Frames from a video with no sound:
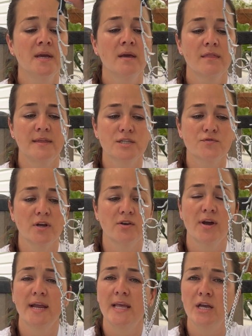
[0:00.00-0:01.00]
This ring
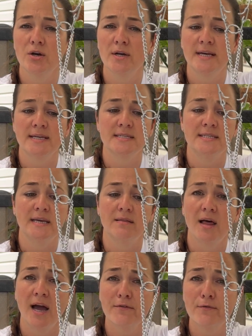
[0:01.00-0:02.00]
right here is the
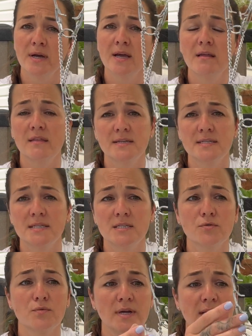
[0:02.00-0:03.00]
live ring. This is
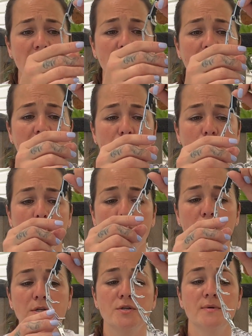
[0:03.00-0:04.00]
the ring that you are
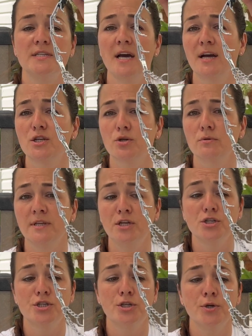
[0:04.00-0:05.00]
going to attach your
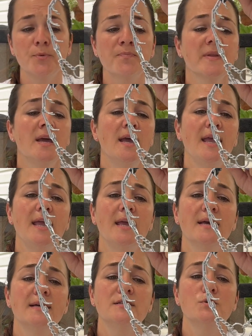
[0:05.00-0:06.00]
leash to.
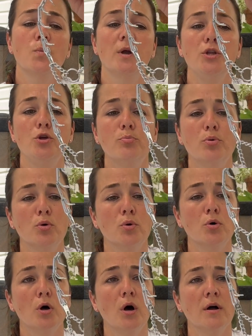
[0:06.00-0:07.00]
And when you
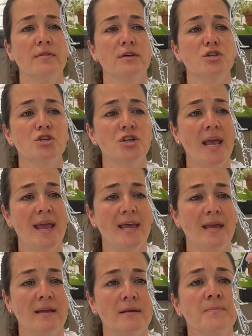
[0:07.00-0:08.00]
pull on the
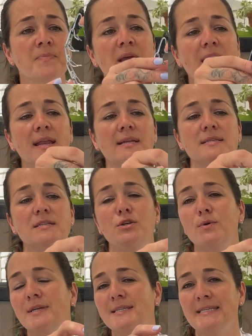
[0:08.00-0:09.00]
chain, and you
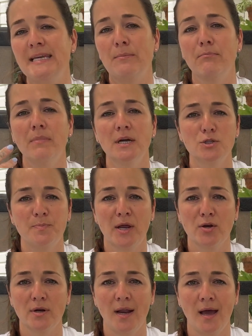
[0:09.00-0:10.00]
can see it much
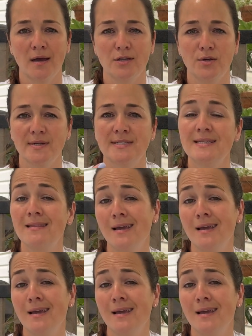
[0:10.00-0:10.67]
better, and you can see the